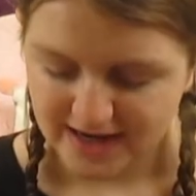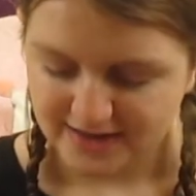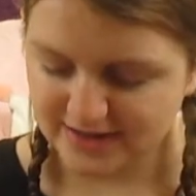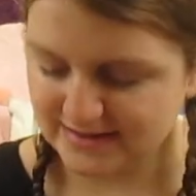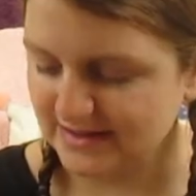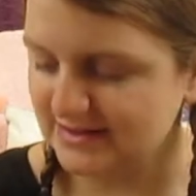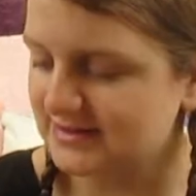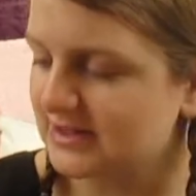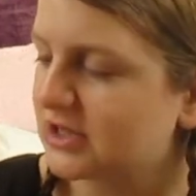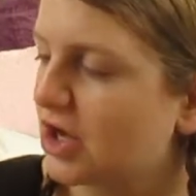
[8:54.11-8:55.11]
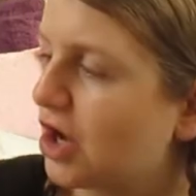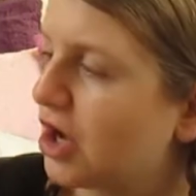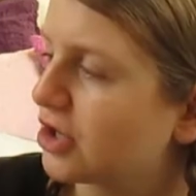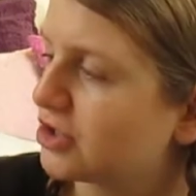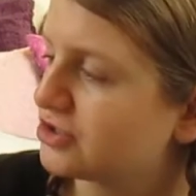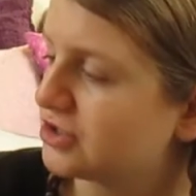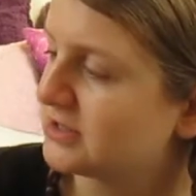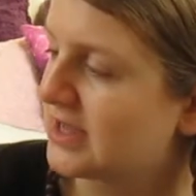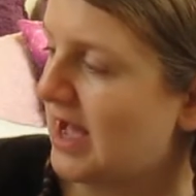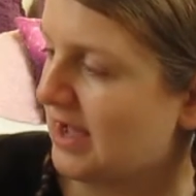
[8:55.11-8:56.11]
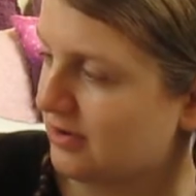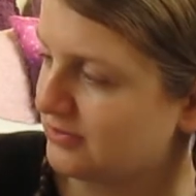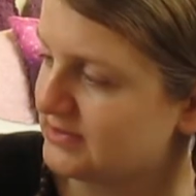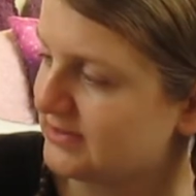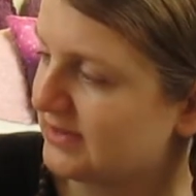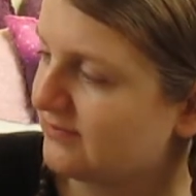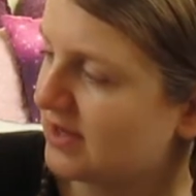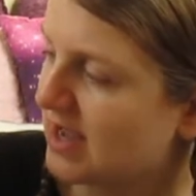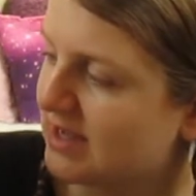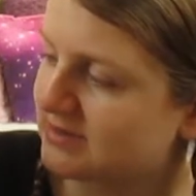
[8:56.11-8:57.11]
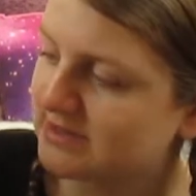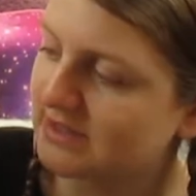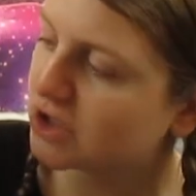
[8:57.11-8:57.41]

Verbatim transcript: This is the Kirkton House Living Antique